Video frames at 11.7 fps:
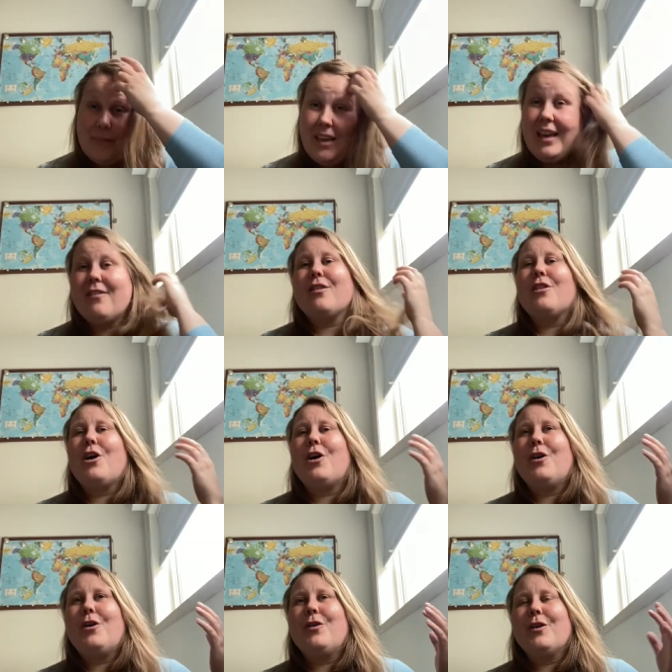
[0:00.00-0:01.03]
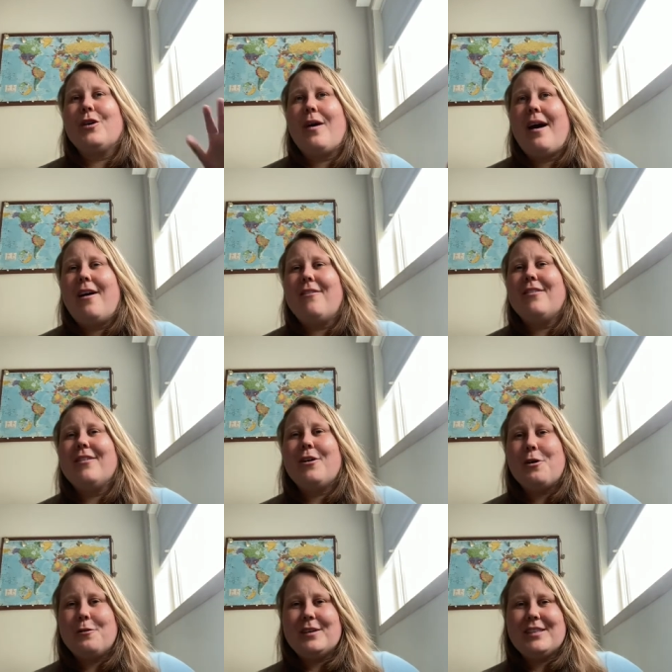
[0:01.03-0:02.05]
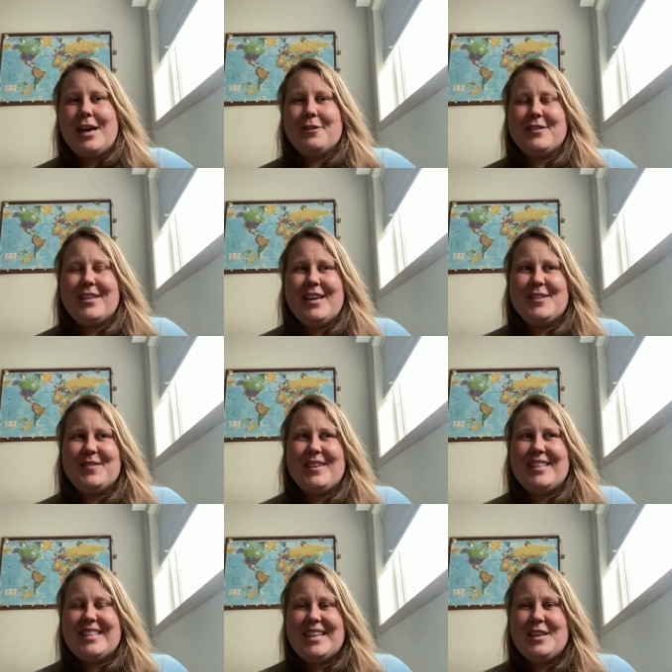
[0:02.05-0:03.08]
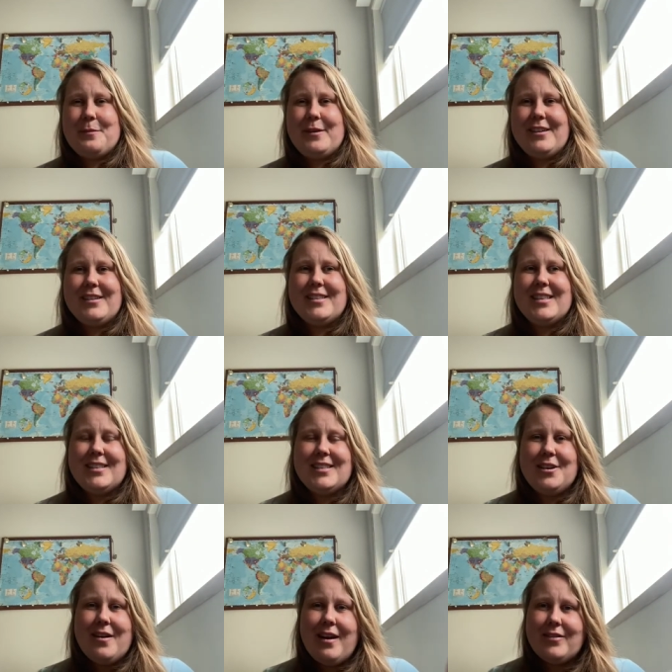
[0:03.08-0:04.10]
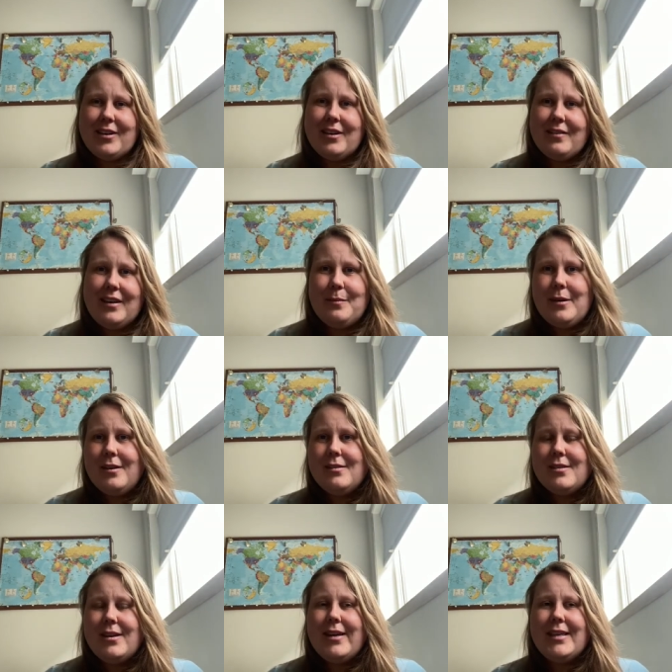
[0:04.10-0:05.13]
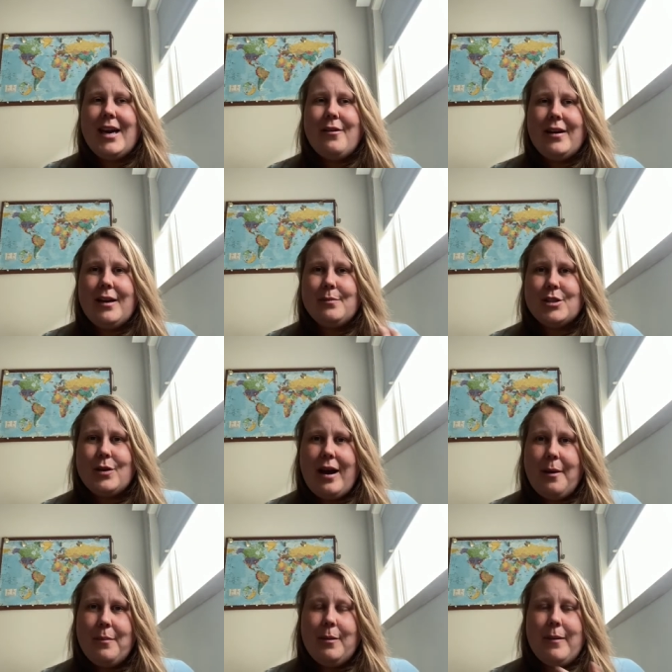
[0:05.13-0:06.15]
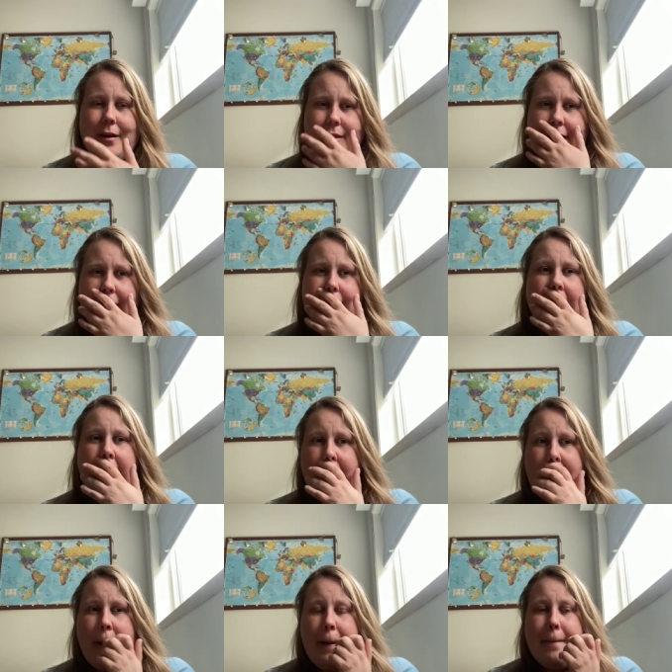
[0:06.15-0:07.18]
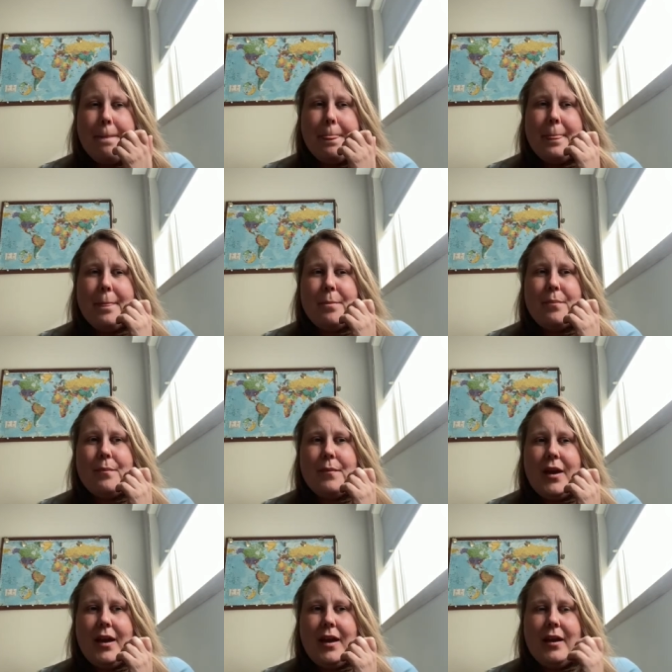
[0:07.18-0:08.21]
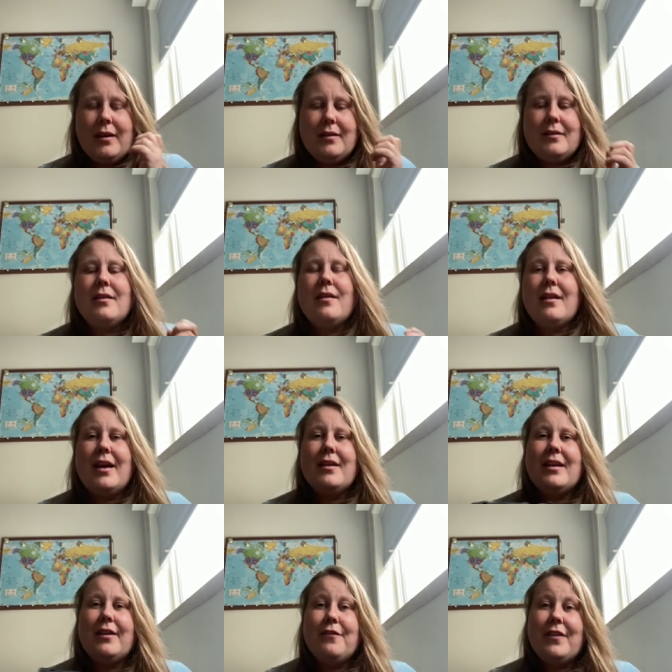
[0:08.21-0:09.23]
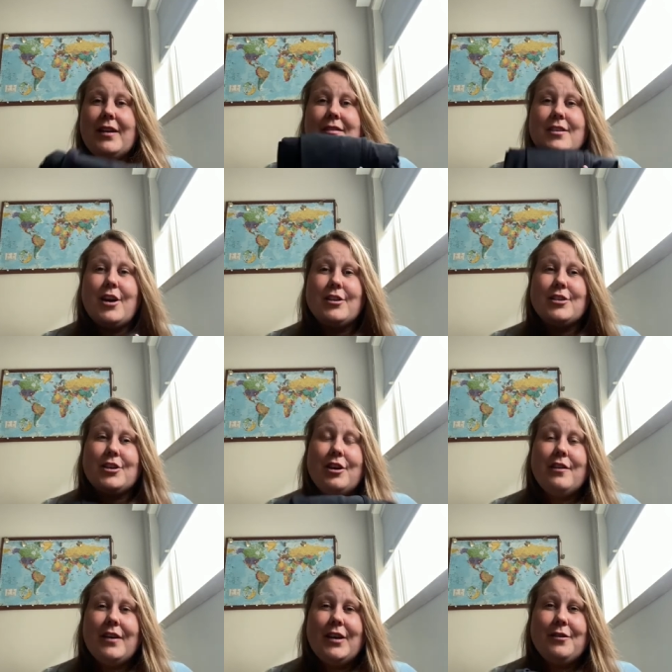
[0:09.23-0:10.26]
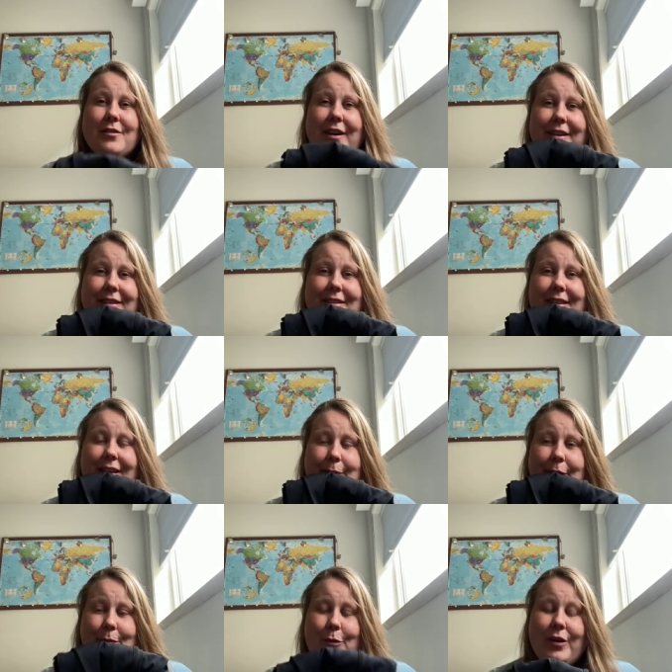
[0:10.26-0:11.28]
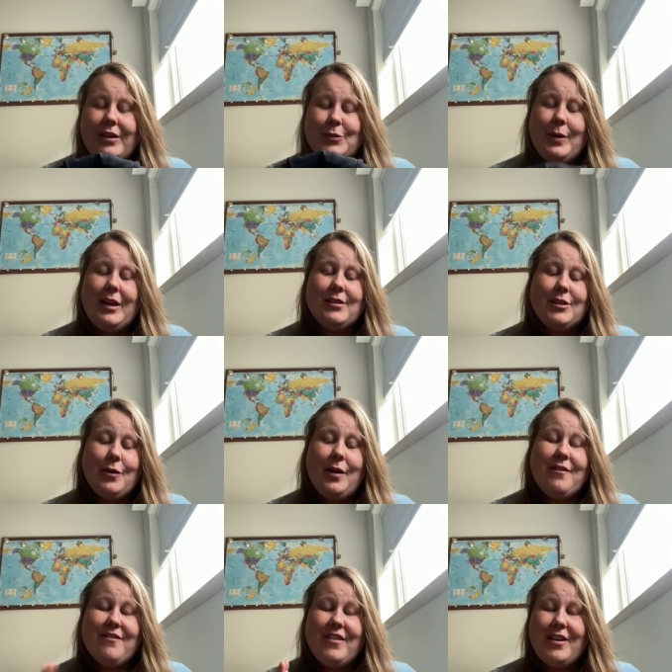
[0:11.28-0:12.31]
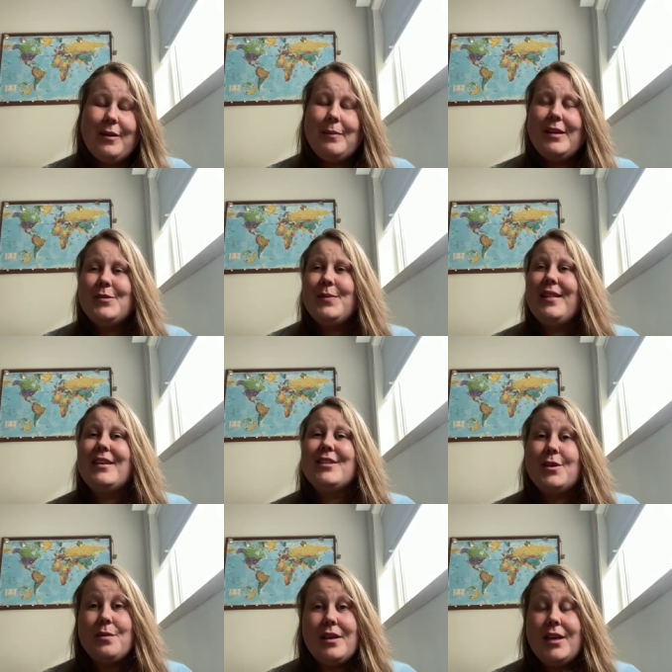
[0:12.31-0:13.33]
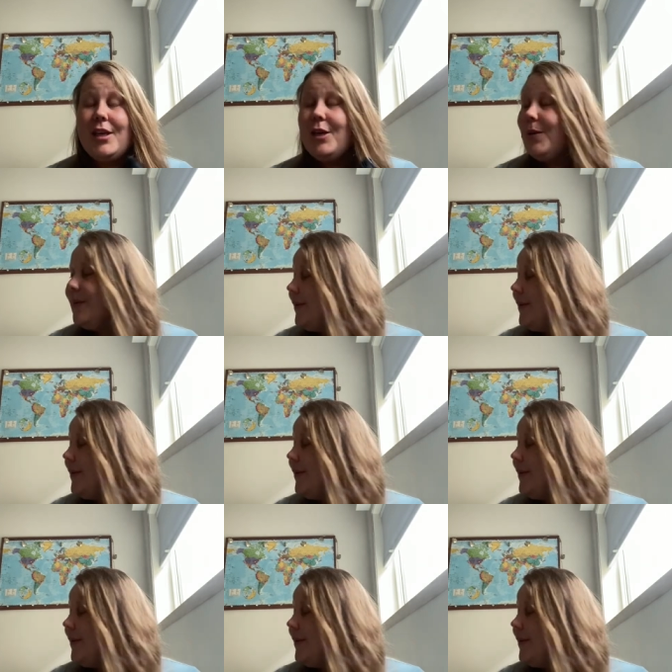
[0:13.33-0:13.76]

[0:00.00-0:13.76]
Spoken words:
Even though you have always advertised with skinnier models, I see you have curvier models right now, and I'm so happy about that. And that it fits us curvy riders a little bit more as well. So I'm very pleased with it. So thank you.